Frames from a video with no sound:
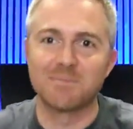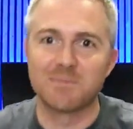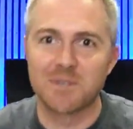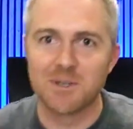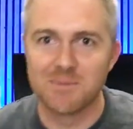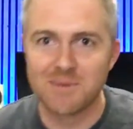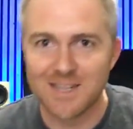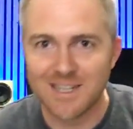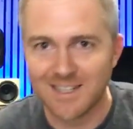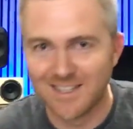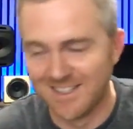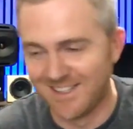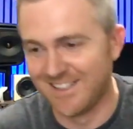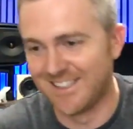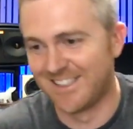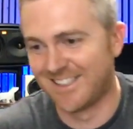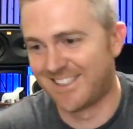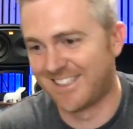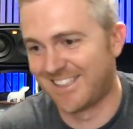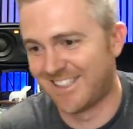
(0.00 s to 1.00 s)
to me.
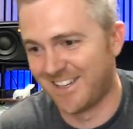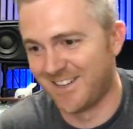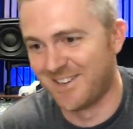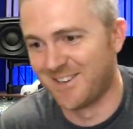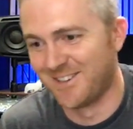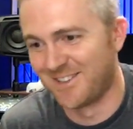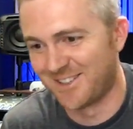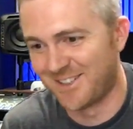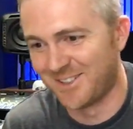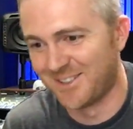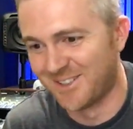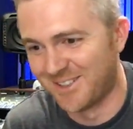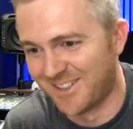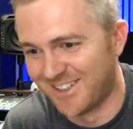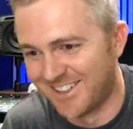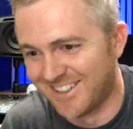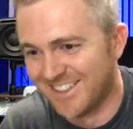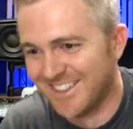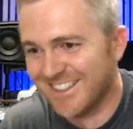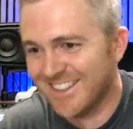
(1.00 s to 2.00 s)
It's so
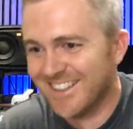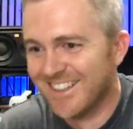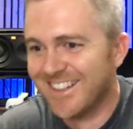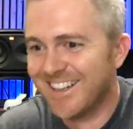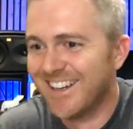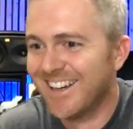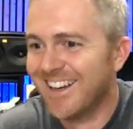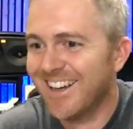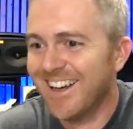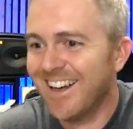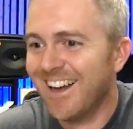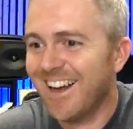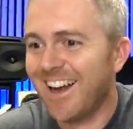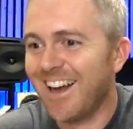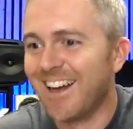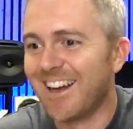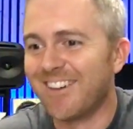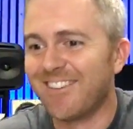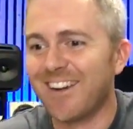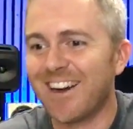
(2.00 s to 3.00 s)
cool.
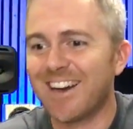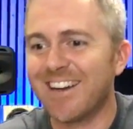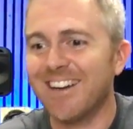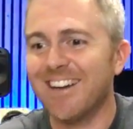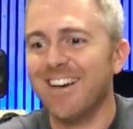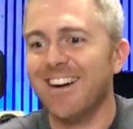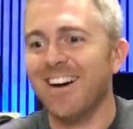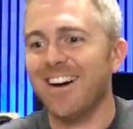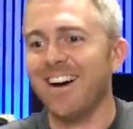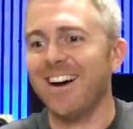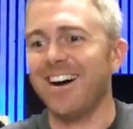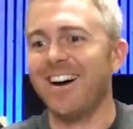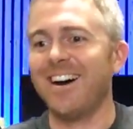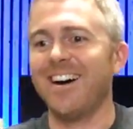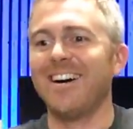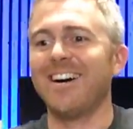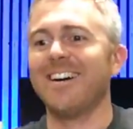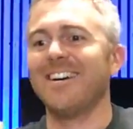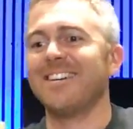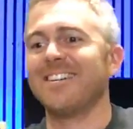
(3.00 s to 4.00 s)
Anyway,
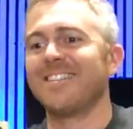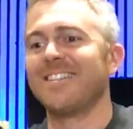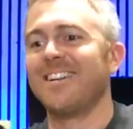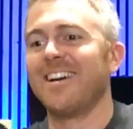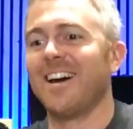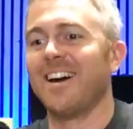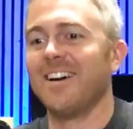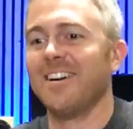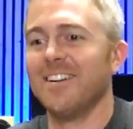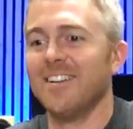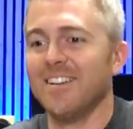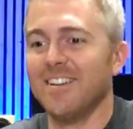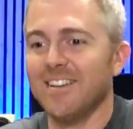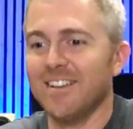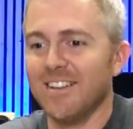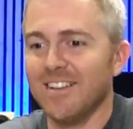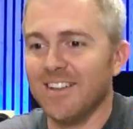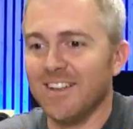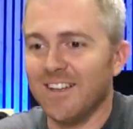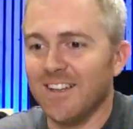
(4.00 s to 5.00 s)
uh, yeah.
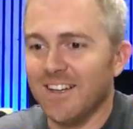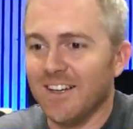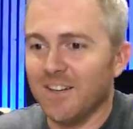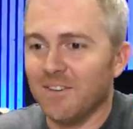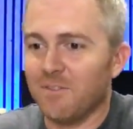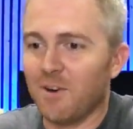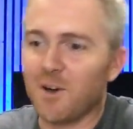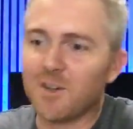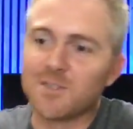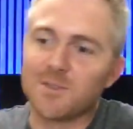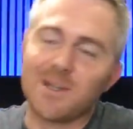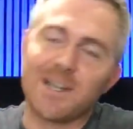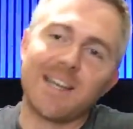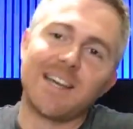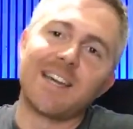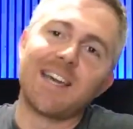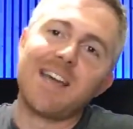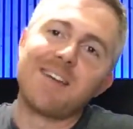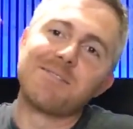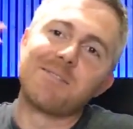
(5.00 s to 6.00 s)
Volkswagen
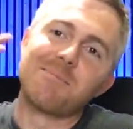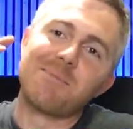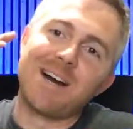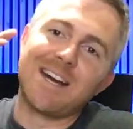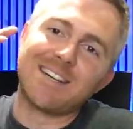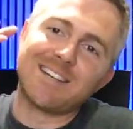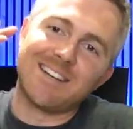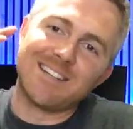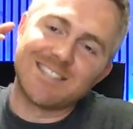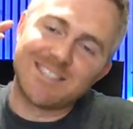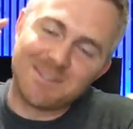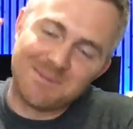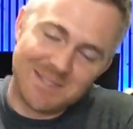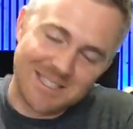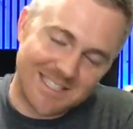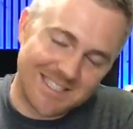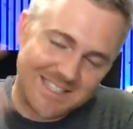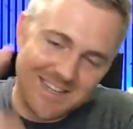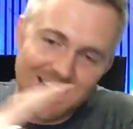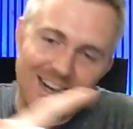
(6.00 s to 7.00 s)
Gamer, my costume
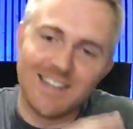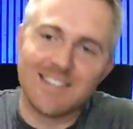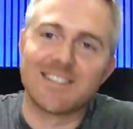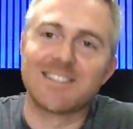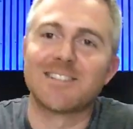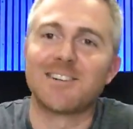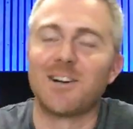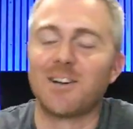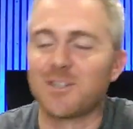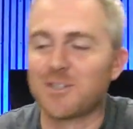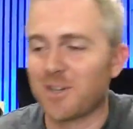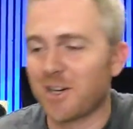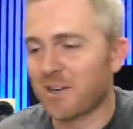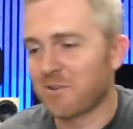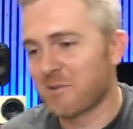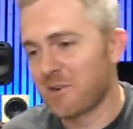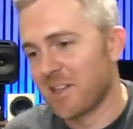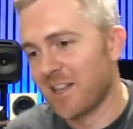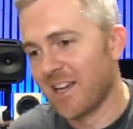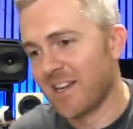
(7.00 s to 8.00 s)
is not Star Trek
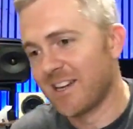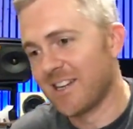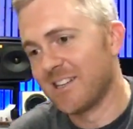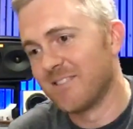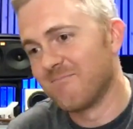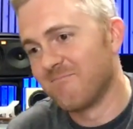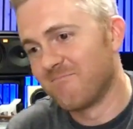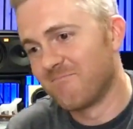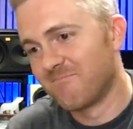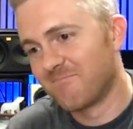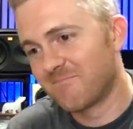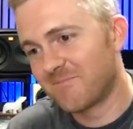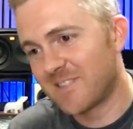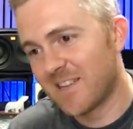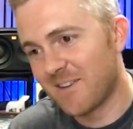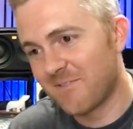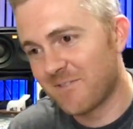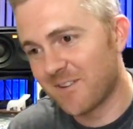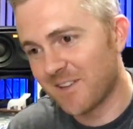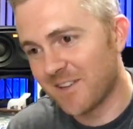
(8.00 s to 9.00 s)
related.
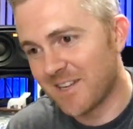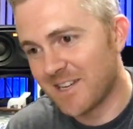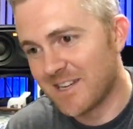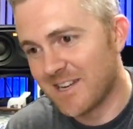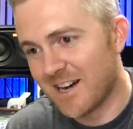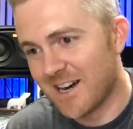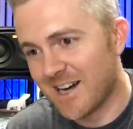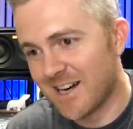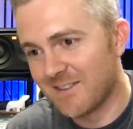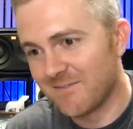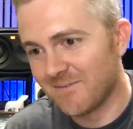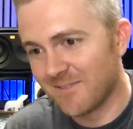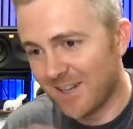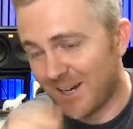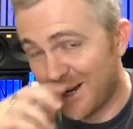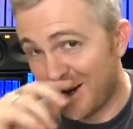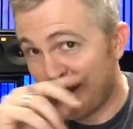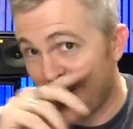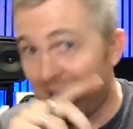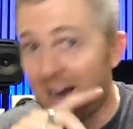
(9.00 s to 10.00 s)
Definitely not.
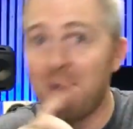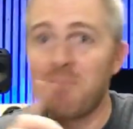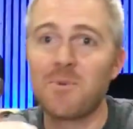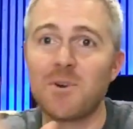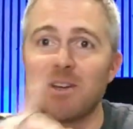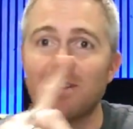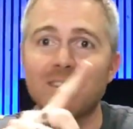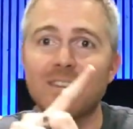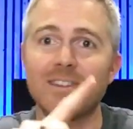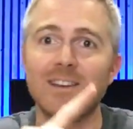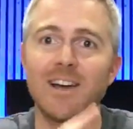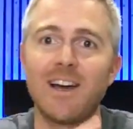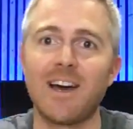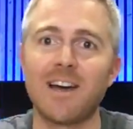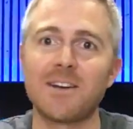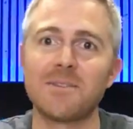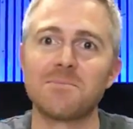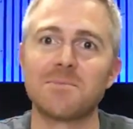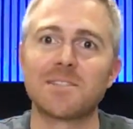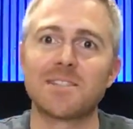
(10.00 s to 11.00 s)
Um, I'm with
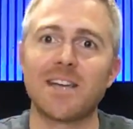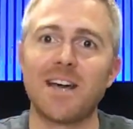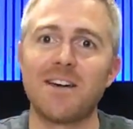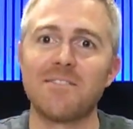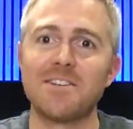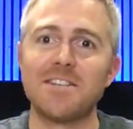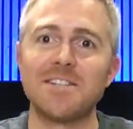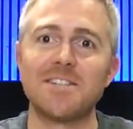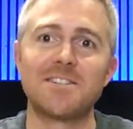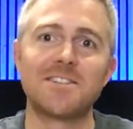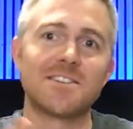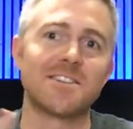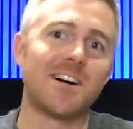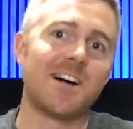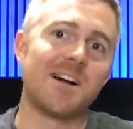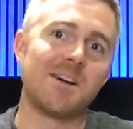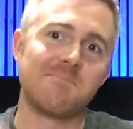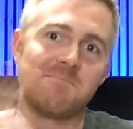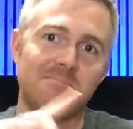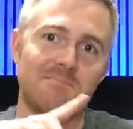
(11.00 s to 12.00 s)
Adam Savage.
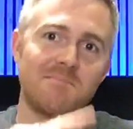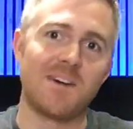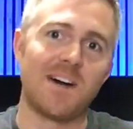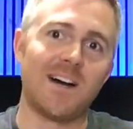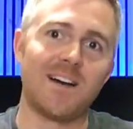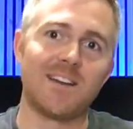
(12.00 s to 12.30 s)
I'm. I